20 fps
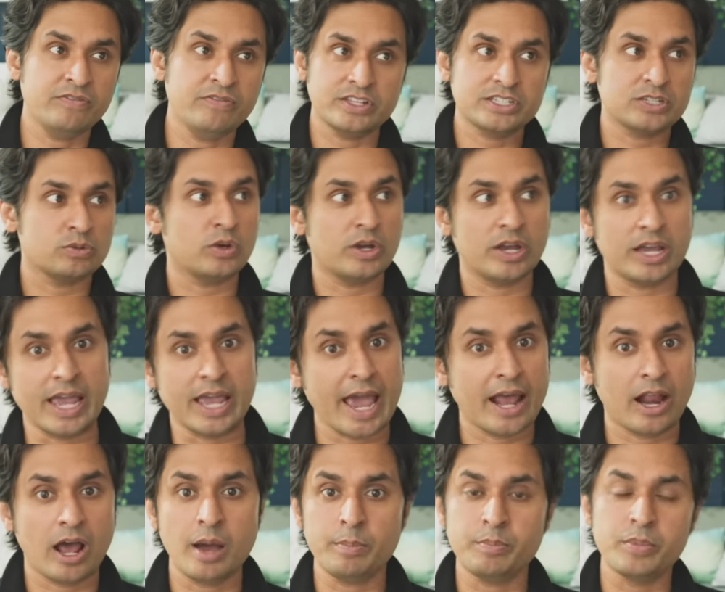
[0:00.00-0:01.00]
It's get
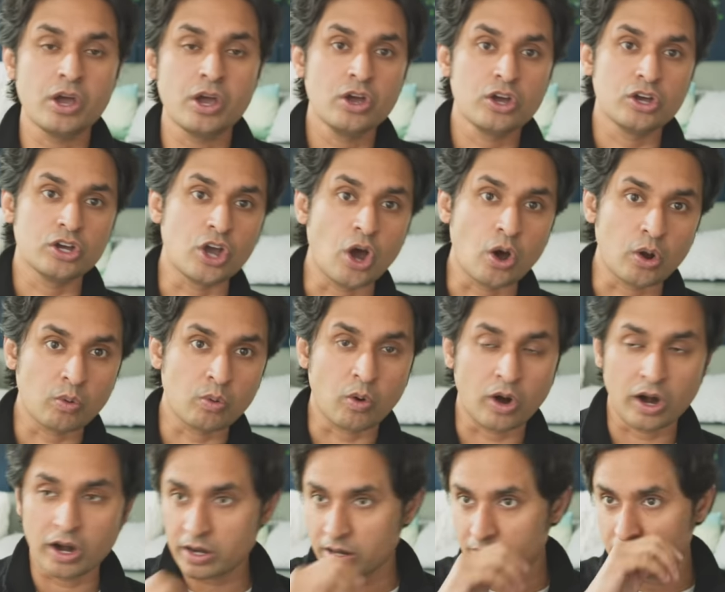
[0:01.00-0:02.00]
up, go to
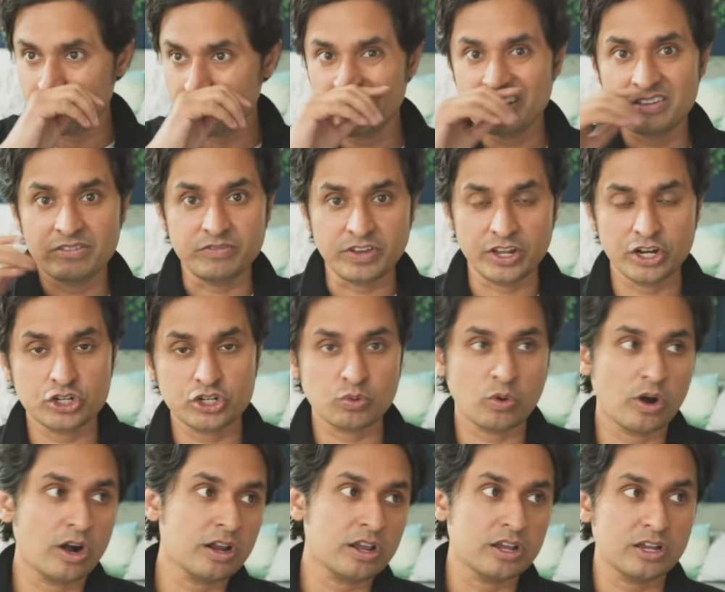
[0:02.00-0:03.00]
work, finish
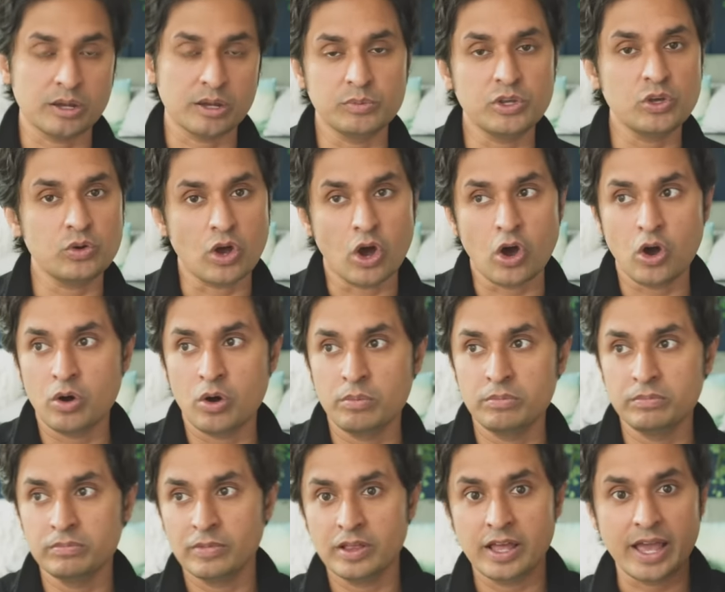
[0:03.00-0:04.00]
work, commute
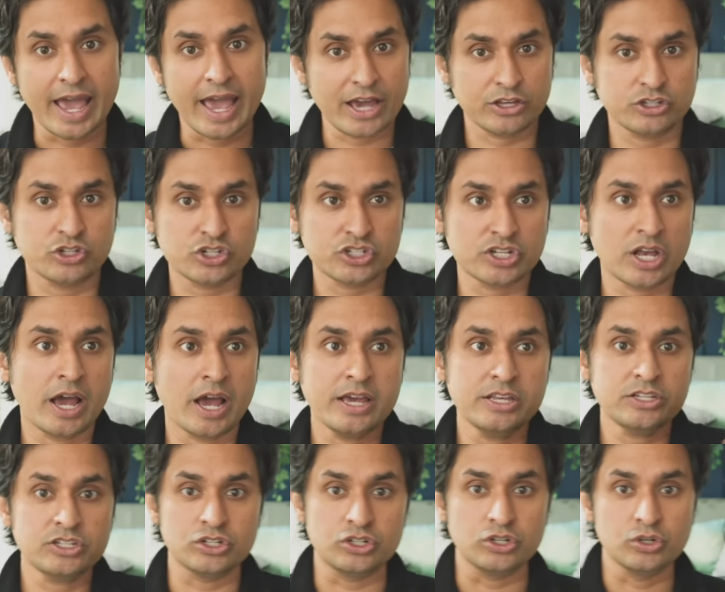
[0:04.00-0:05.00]
home,
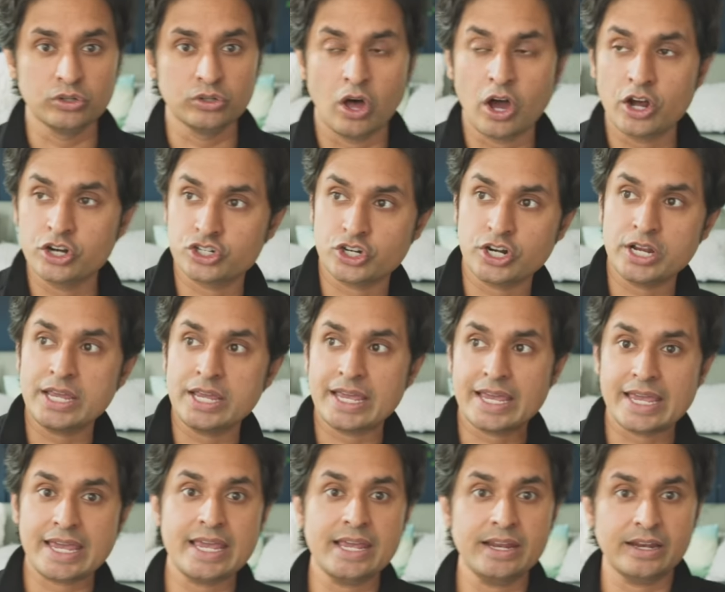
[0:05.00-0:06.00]
exercise, do laundry,
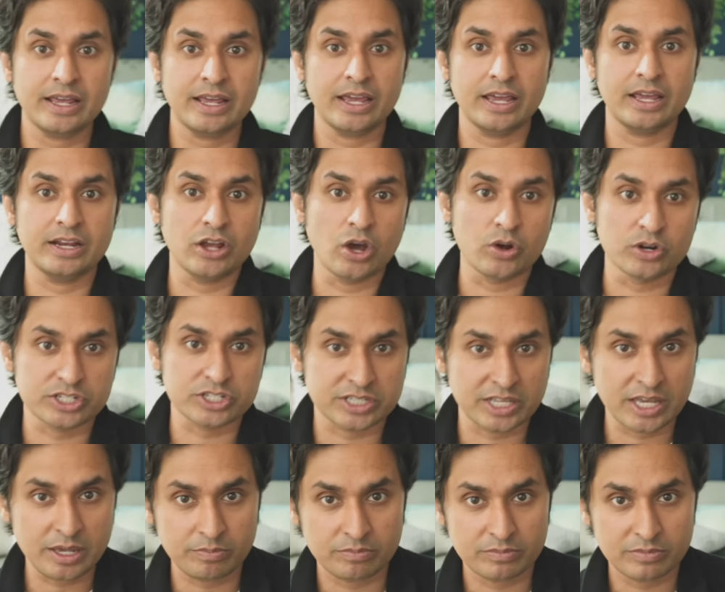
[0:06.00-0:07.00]
eat, and go to
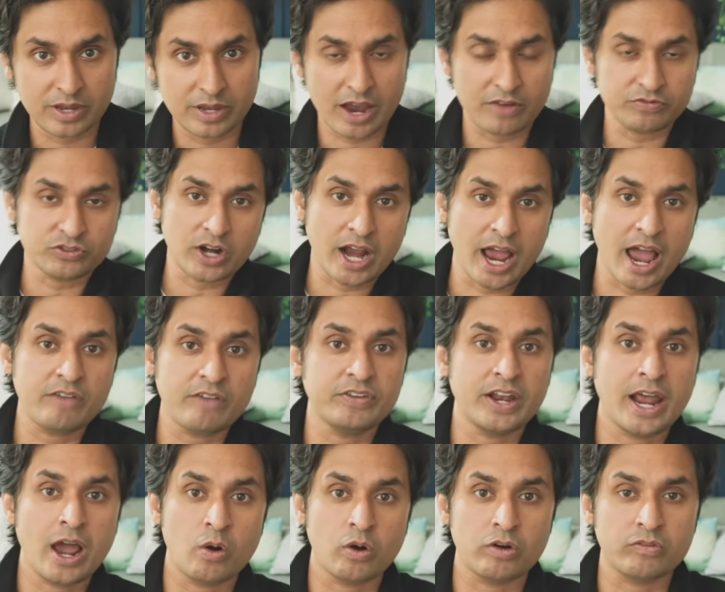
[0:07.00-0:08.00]
sleep after half an
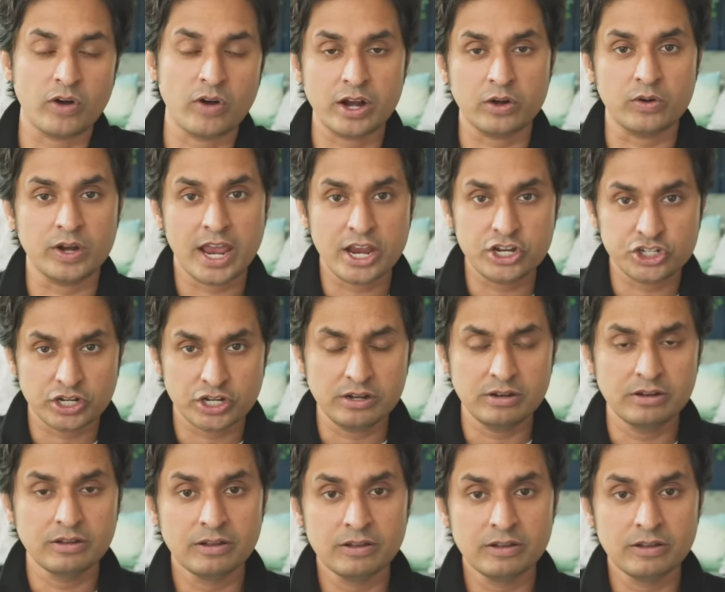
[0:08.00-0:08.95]
hour of recreation.